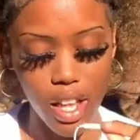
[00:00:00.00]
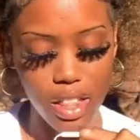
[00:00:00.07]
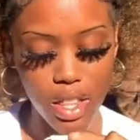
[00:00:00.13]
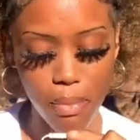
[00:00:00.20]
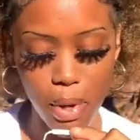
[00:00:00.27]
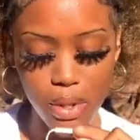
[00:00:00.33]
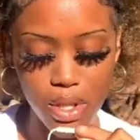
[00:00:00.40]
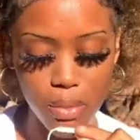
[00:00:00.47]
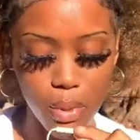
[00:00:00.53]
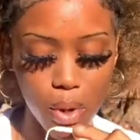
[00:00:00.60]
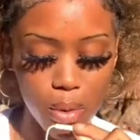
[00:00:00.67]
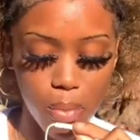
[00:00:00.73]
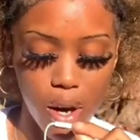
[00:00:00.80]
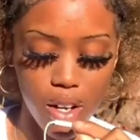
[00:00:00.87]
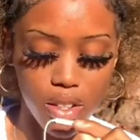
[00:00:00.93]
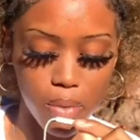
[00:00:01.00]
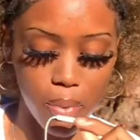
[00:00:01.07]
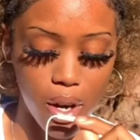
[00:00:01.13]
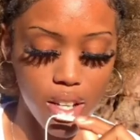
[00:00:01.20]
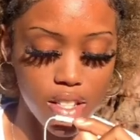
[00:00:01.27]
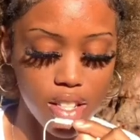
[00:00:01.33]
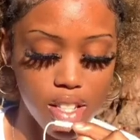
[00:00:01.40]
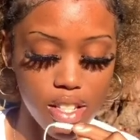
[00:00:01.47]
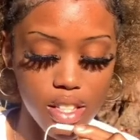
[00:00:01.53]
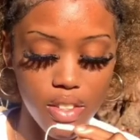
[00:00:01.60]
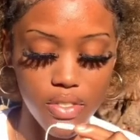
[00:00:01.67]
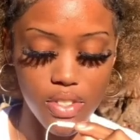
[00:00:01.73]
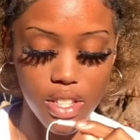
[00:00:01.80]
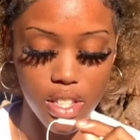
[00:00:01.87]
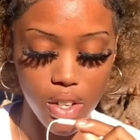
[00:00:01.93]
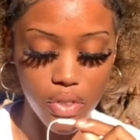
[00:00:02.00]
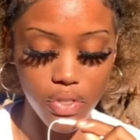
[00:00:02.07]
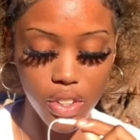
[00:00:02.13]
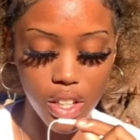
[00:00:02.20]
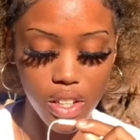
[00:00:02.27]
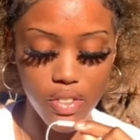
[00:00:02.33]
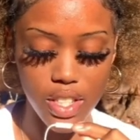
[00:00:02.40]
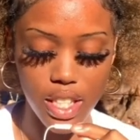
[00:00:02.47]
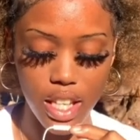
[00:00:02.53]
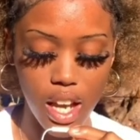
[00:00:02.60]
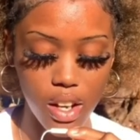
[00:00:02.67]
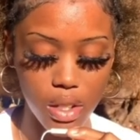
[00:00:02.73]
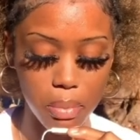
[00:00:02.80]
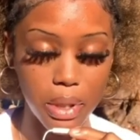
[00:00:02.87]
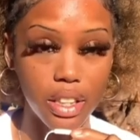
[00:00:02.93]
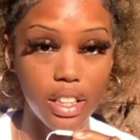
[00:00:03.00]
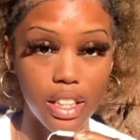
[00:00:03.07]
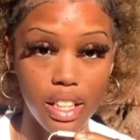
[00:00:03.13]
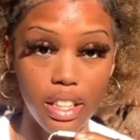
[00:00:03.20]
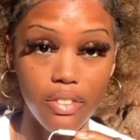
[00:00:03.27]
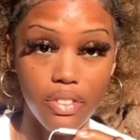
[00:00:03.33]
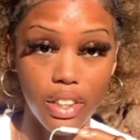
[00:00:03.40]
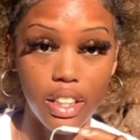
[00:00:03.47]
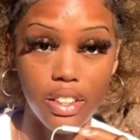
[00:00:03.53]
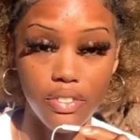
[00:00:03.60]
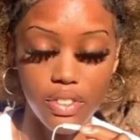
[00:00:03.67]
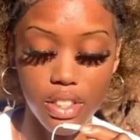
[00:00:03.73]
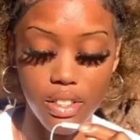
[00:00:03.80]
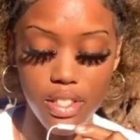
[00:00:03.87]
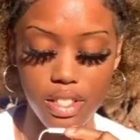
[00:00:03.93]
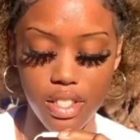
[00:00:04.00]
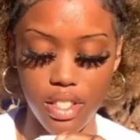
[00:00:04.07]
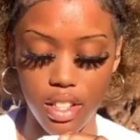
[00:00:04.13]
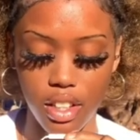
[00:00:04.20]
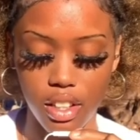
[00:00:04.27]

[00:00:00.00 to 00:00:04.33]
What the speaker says: The most important part of the process of self-love is accountability and forgiveness.